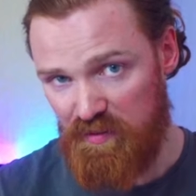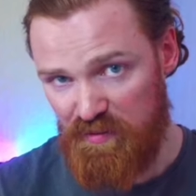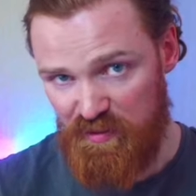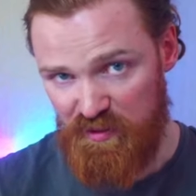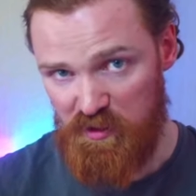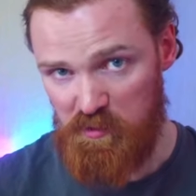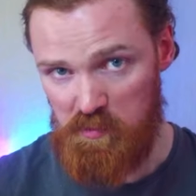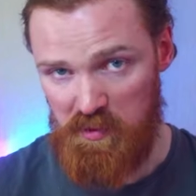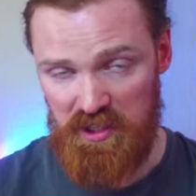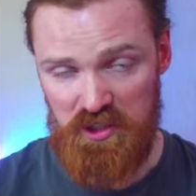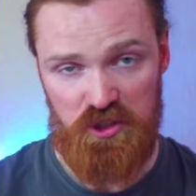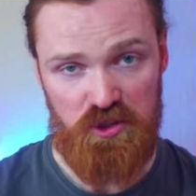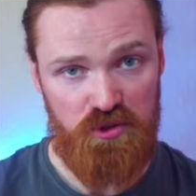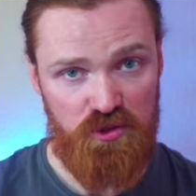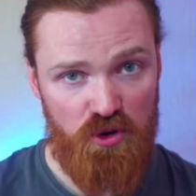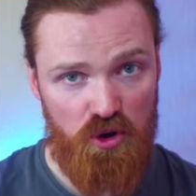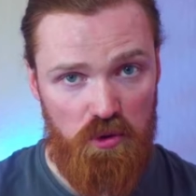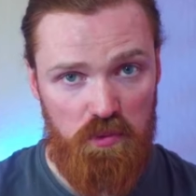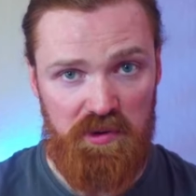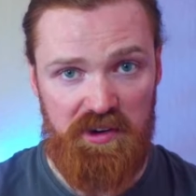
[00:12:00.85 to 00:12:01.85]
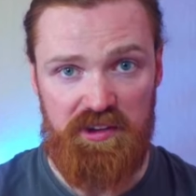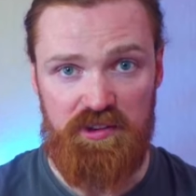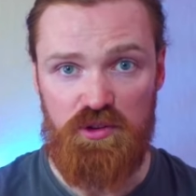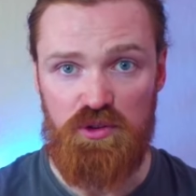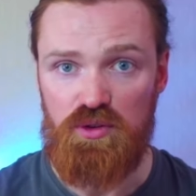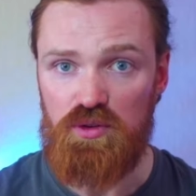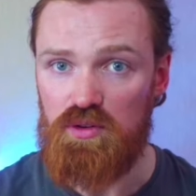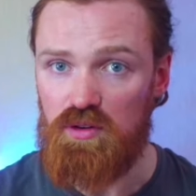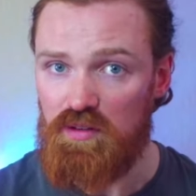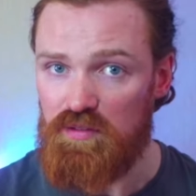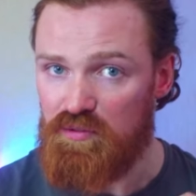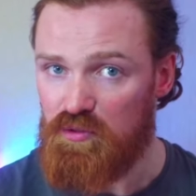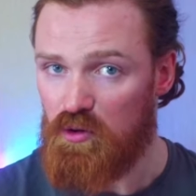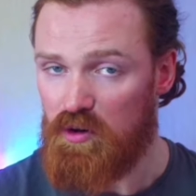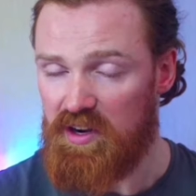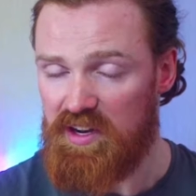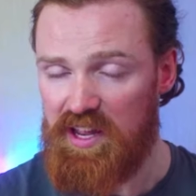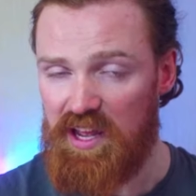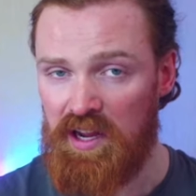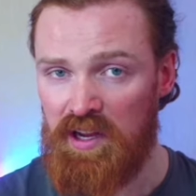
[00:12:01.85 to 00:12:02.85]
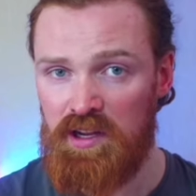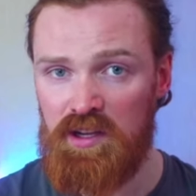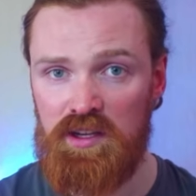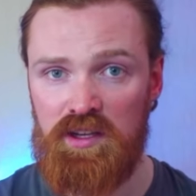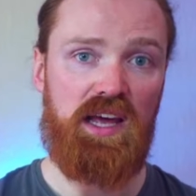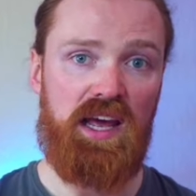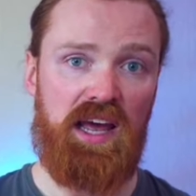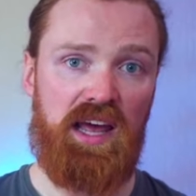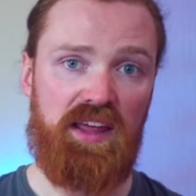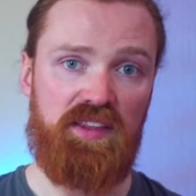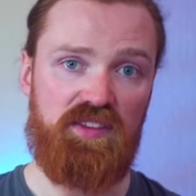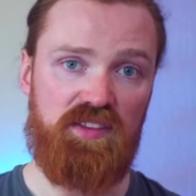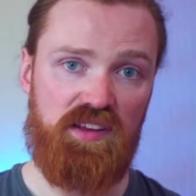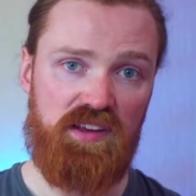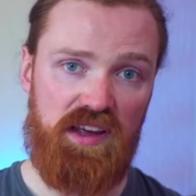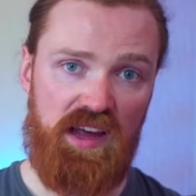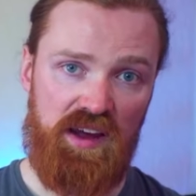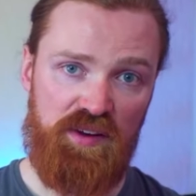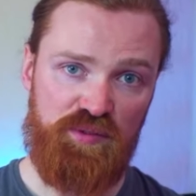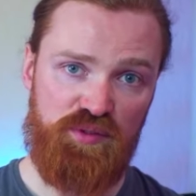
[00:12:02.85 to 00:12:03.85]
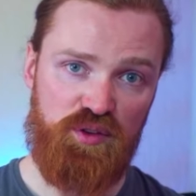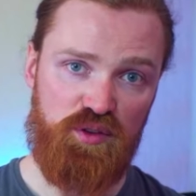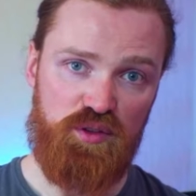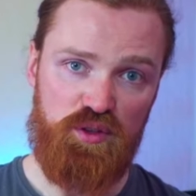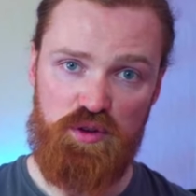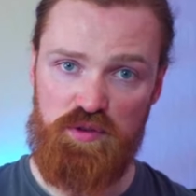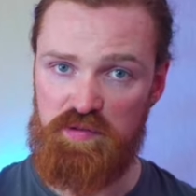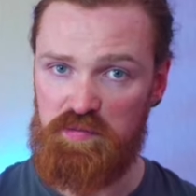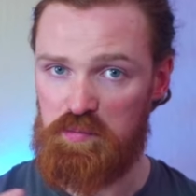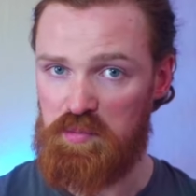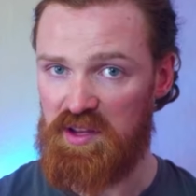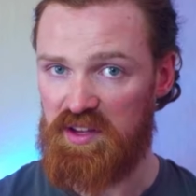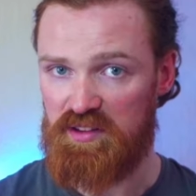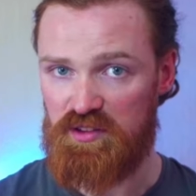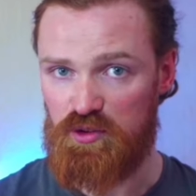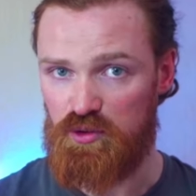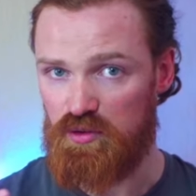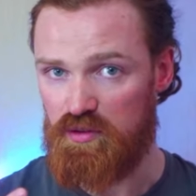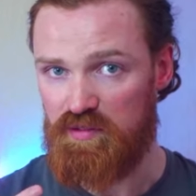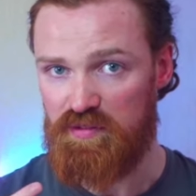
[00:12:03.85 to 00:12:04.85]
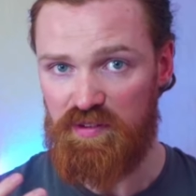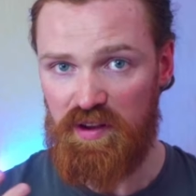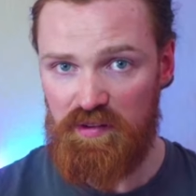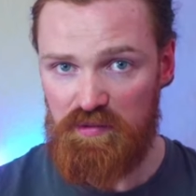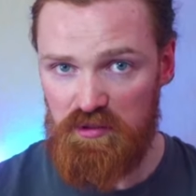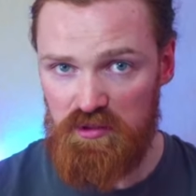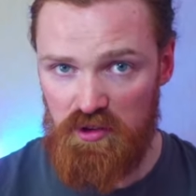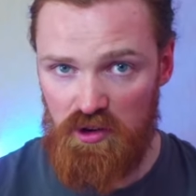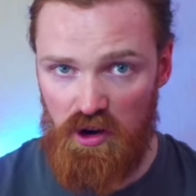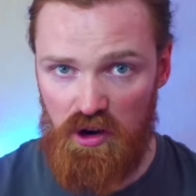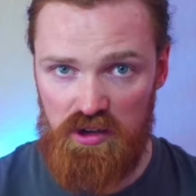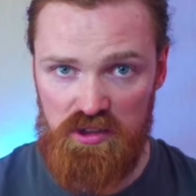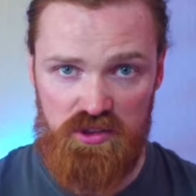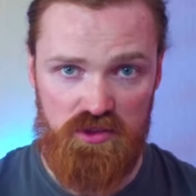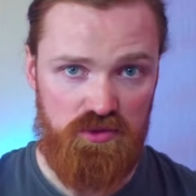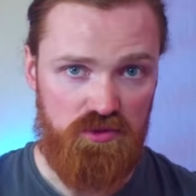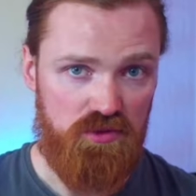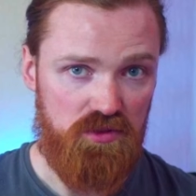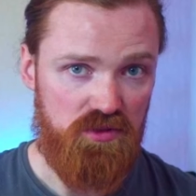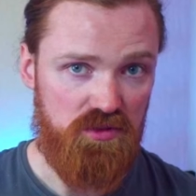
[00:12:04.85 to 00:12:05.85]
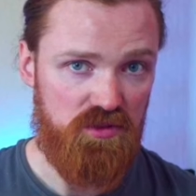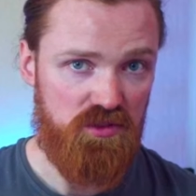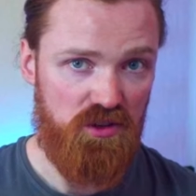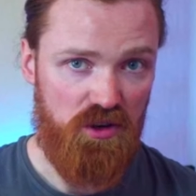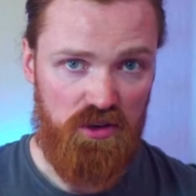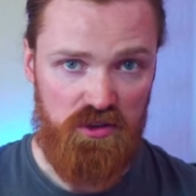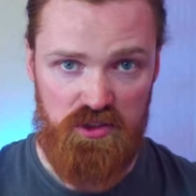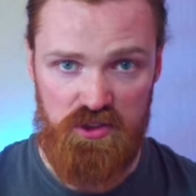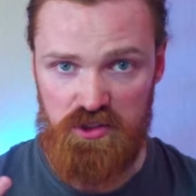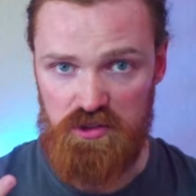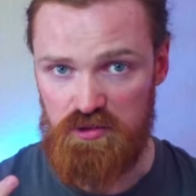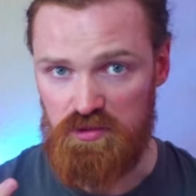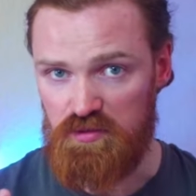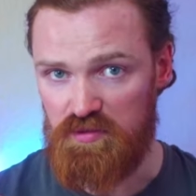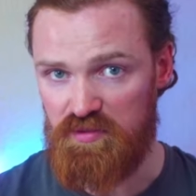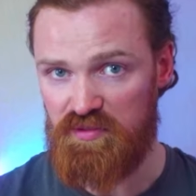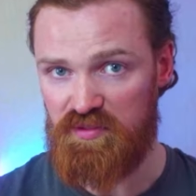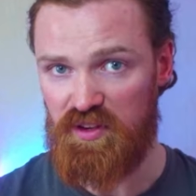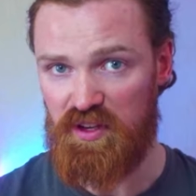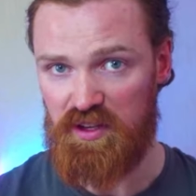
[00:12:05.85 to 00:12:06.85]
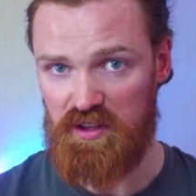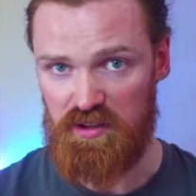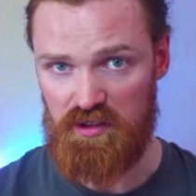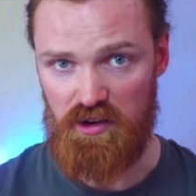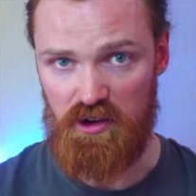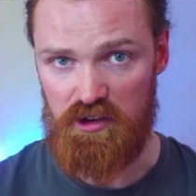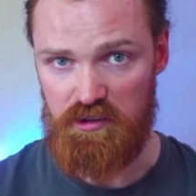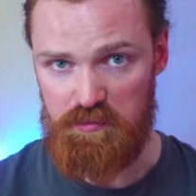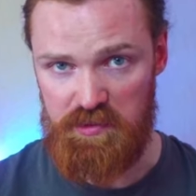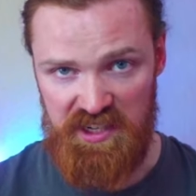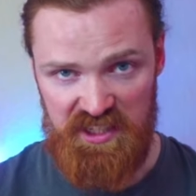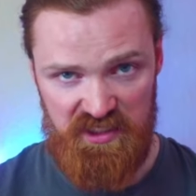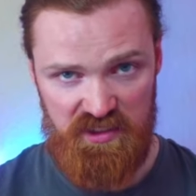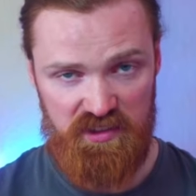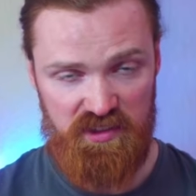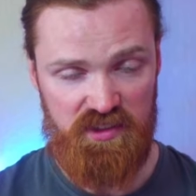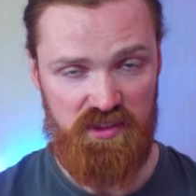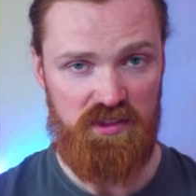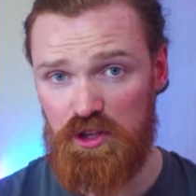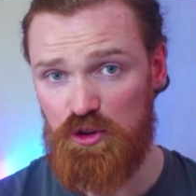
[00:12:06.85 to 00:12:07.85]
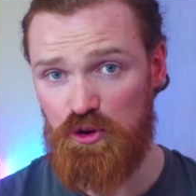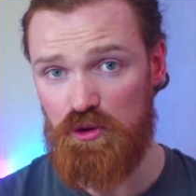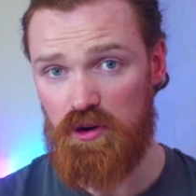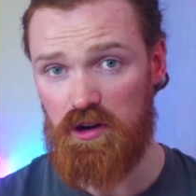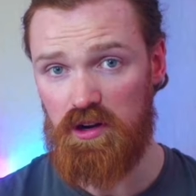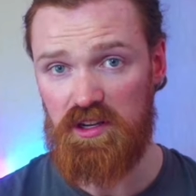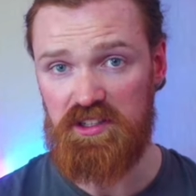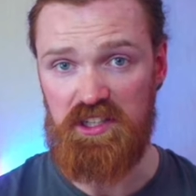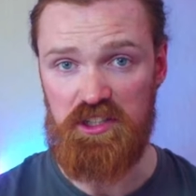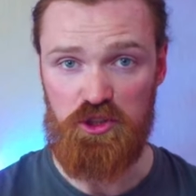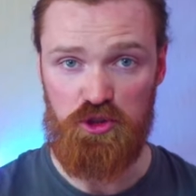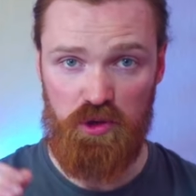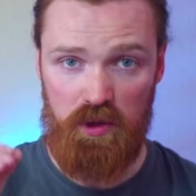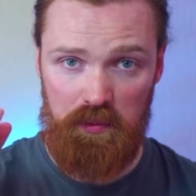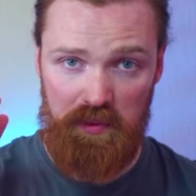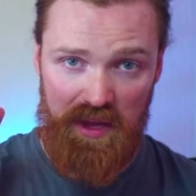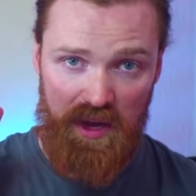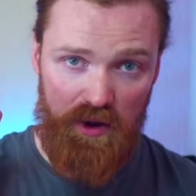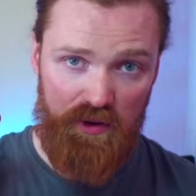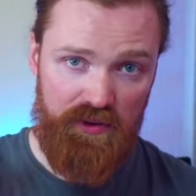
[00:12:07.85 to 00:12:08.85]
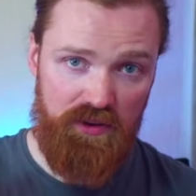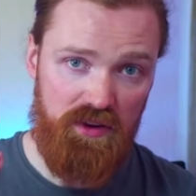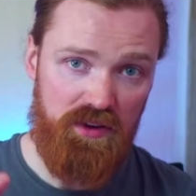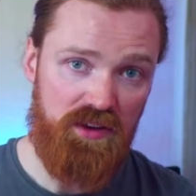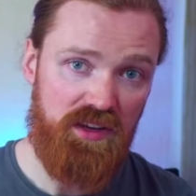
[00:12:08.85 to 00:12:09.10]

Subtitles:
theme as you normally do for a deck. And after you've picked your favorite cards or cards you think are the best, you are gonna trim down